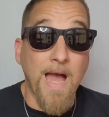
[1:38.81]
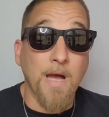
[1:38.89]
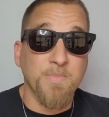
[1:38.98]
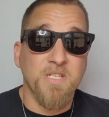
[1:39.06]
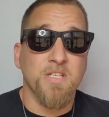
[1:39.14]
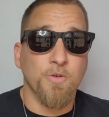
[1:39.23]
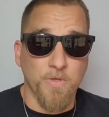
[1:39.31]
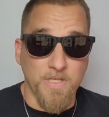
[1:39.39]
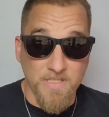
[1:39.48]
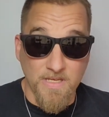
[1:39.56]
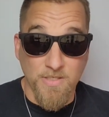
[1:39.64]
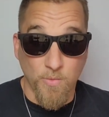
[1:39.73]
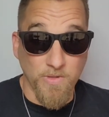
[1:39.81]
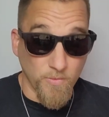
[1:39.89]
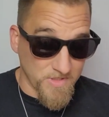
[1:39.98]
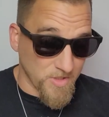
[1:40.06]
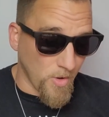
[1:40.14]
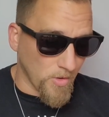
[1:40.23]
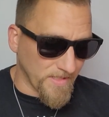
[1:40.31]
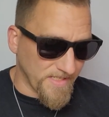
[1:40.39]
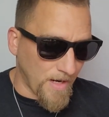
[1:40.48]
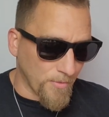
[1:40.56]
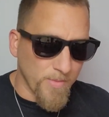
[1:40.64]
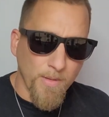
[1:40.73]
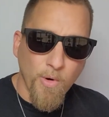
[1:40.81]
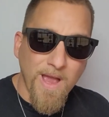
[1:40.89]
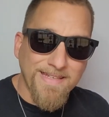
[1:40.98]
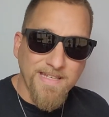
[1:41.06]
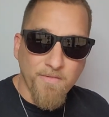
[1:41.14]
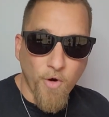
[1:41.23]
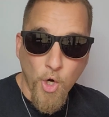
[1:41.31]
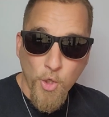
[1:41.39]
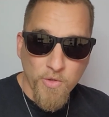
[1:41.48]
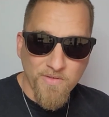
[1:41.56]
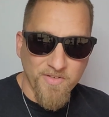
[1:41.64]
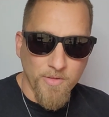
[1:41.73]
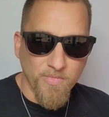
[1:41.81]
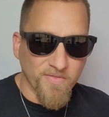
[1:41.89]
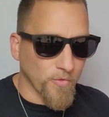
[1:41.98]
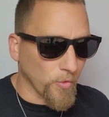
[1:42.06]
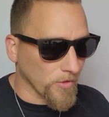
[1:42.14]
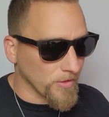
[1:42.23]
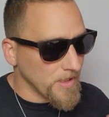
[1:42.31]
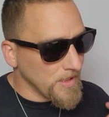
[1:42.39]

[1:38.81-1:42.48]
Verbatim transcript: I'm serious, that's what it was called. And I remember I had never heard of him before,